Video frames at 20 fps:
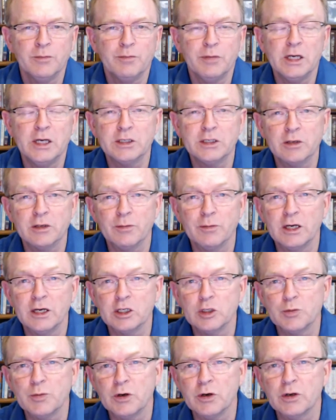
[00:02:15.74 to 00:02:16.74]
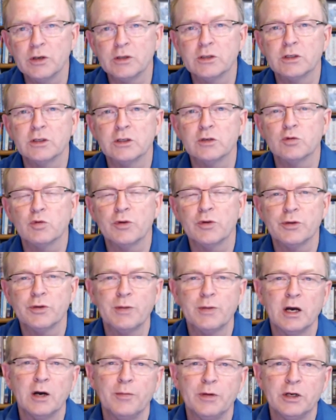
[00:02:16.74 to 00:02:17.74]
based on my experiences with the
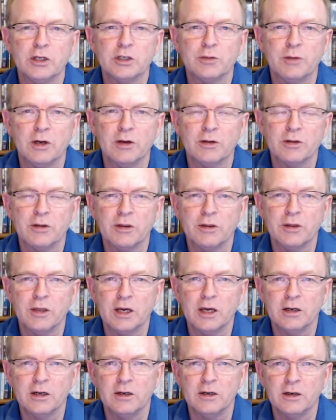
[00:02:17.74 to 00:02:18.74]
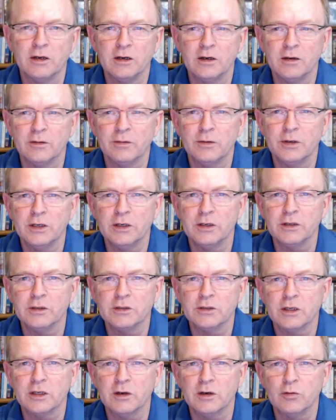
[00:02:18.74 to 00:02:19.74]
palpation method that uh,
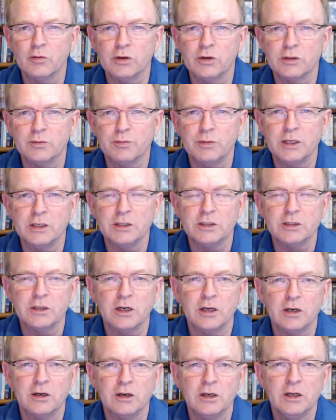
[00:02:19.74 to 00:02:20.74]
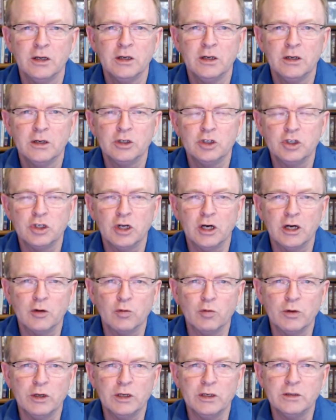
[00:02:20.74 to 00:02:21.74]
is uh, was based on
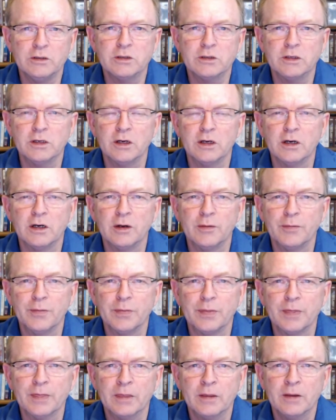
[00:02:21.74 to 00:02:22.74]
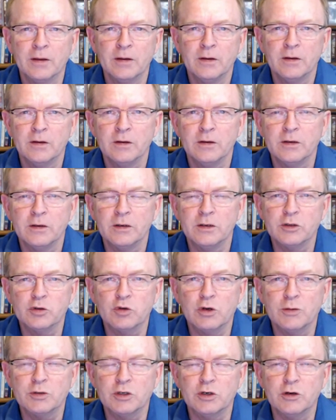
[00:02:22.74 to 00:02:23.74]
John Weed's um,
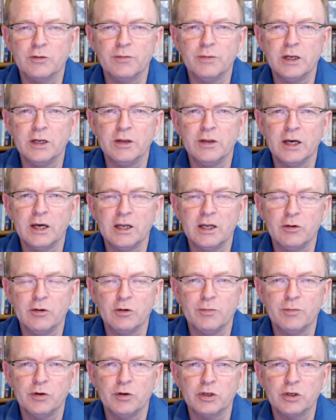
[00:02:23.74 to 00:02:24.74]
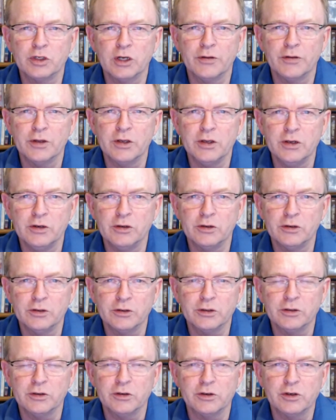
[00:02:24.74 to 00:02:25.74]
description to me that he would push on the heel
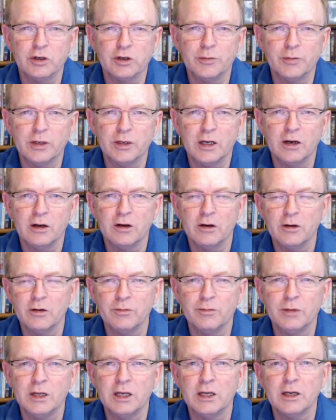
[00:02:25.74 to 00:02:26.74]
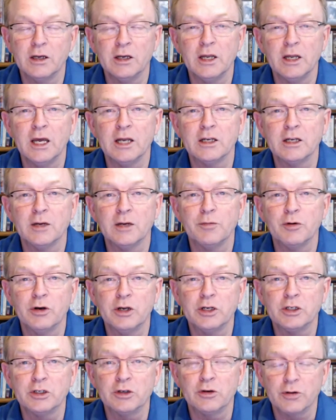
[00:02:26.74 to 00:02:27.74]
to determine how to make an
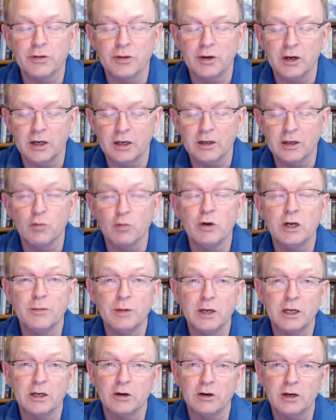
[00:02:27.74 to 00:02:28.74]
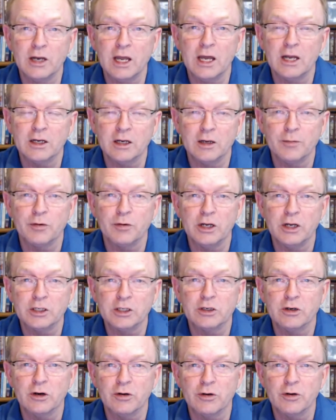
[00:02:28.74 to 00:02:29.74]
anti-pronation orthotic, when to make an
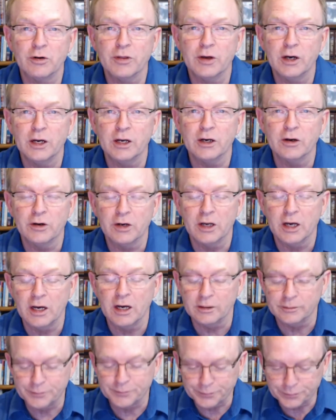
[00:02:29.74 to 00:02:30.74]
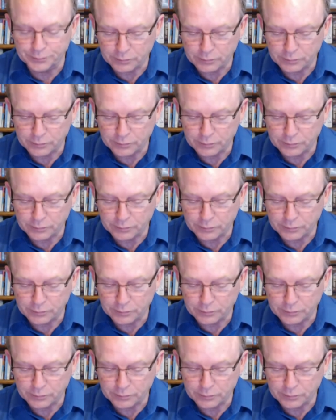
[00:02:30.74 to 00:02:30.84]
anti-pronation orthotic or not.